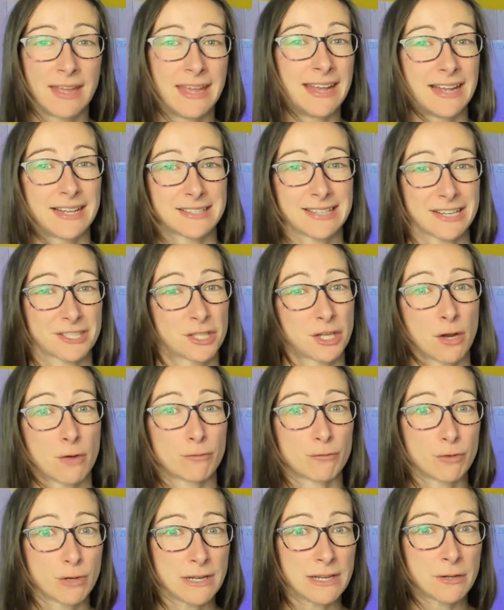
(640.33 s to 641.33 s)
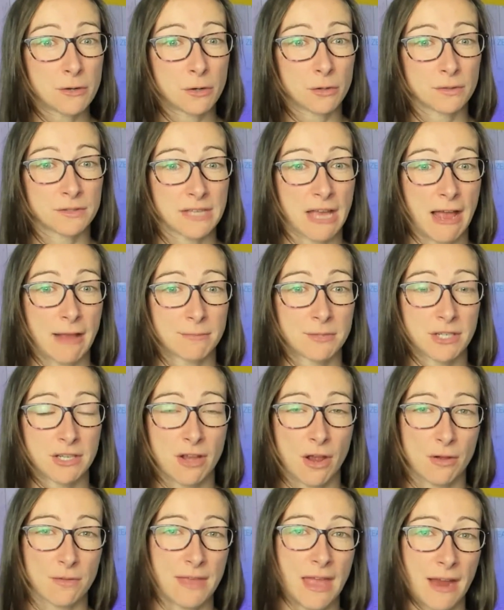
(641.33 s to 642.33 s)
it's actually a really cool time to
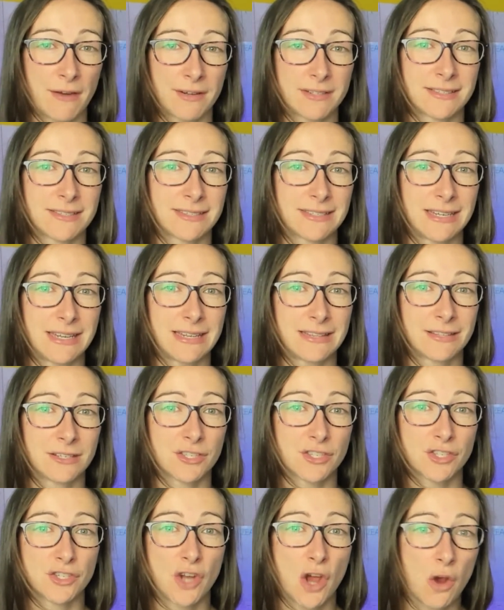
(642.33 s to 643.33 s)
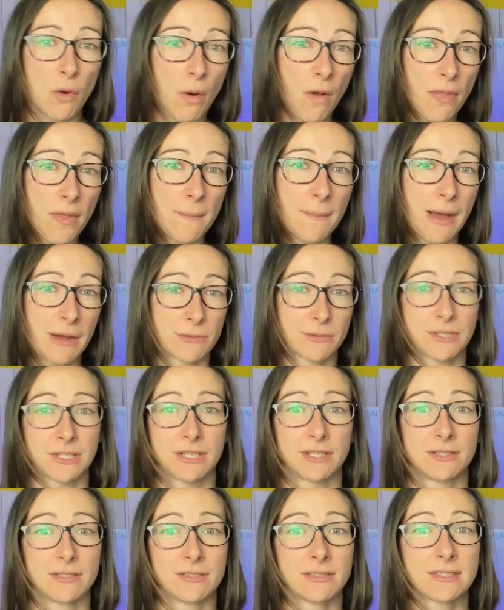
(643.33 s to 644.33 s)
go there and see the snow on the
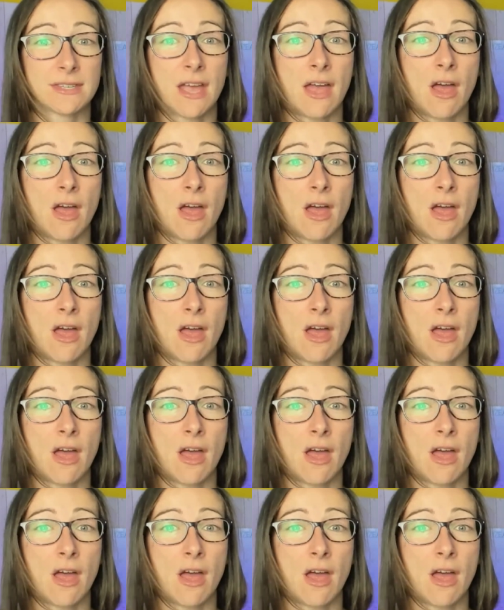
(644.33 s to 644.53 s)
mountains